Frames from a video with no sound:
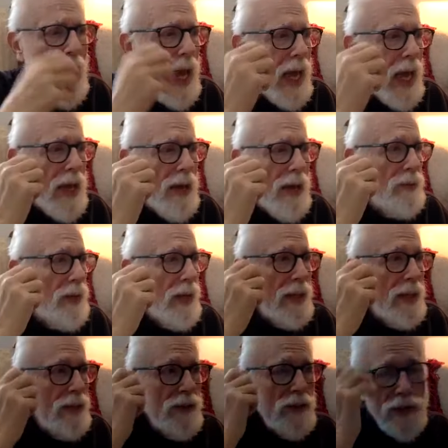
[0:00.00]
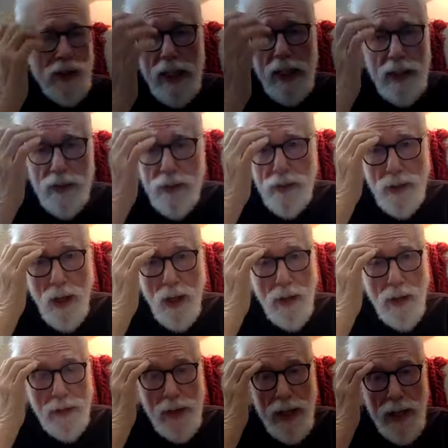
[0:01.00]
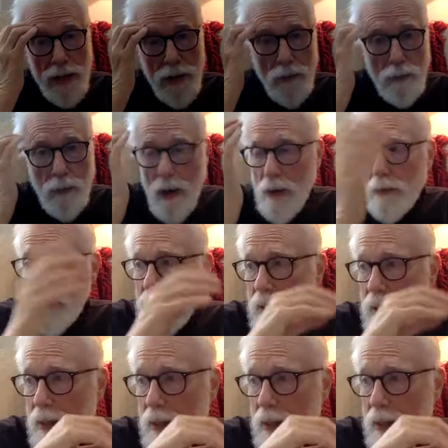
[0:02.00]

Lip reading: And they seize on that quote